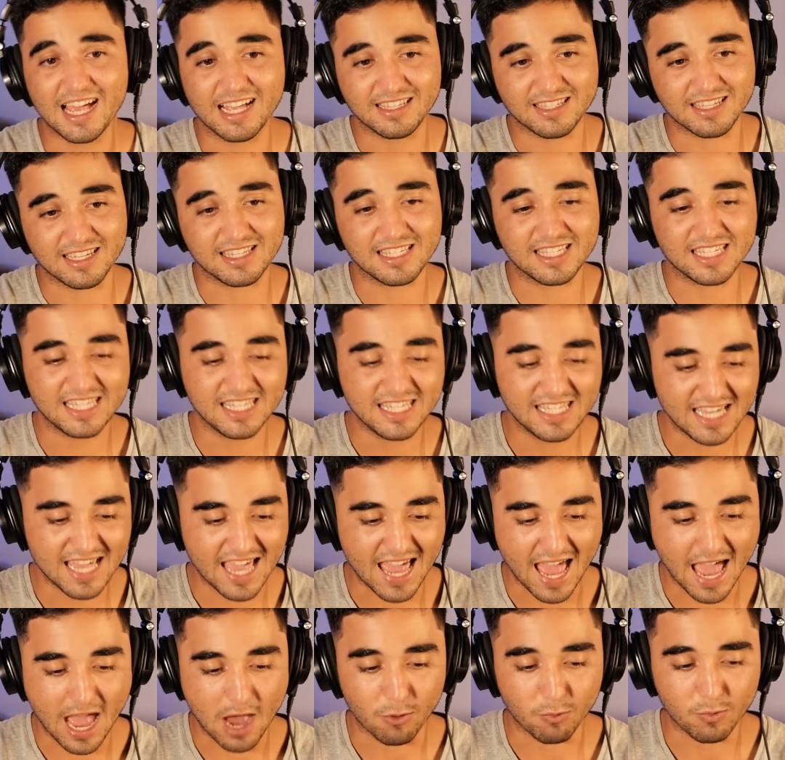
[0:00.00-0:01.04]
and says,
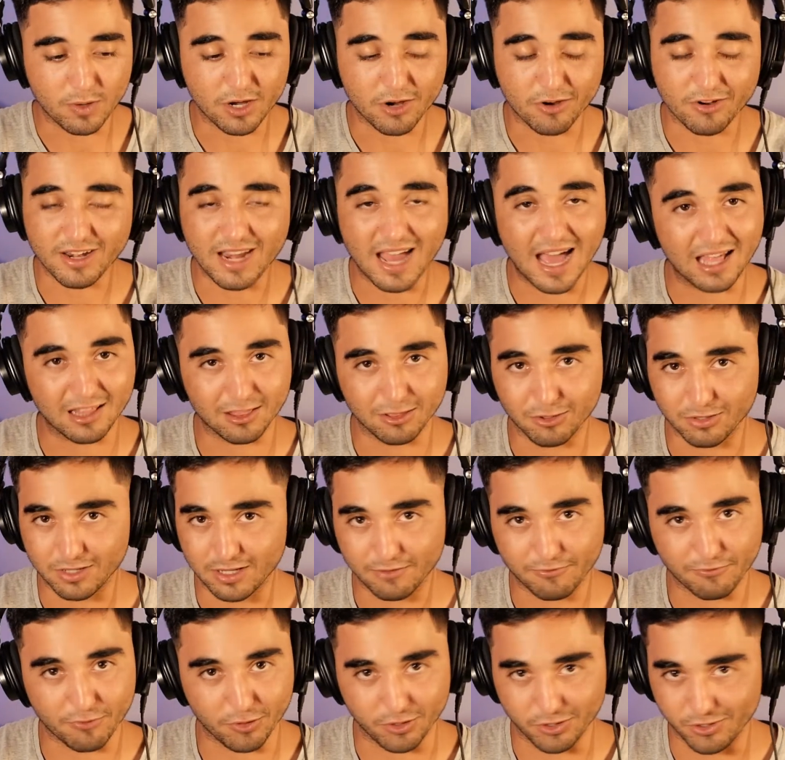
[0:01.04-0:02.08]
yeah, we are not
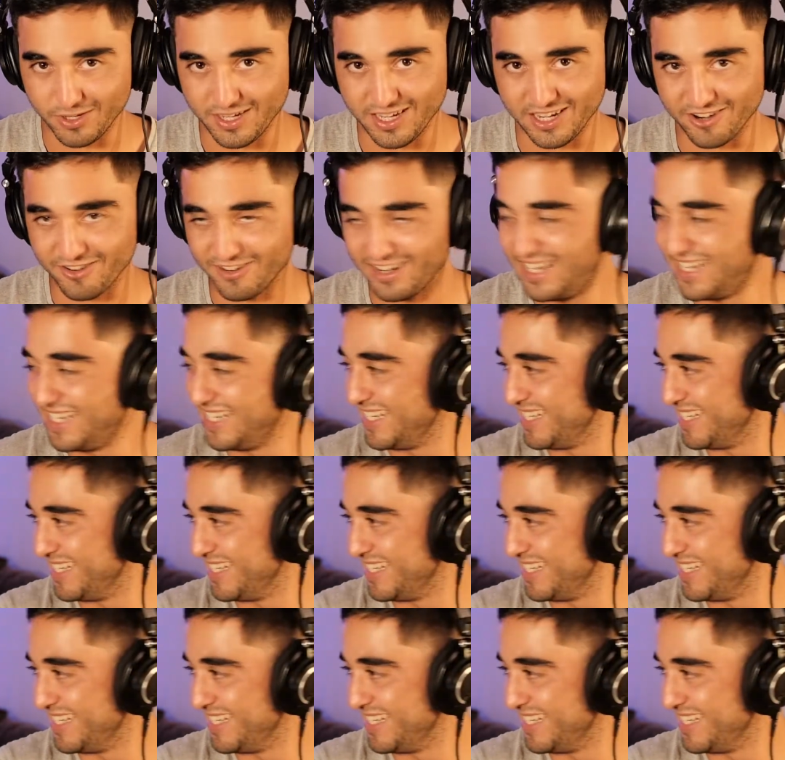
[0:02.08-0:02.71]
looking for you here.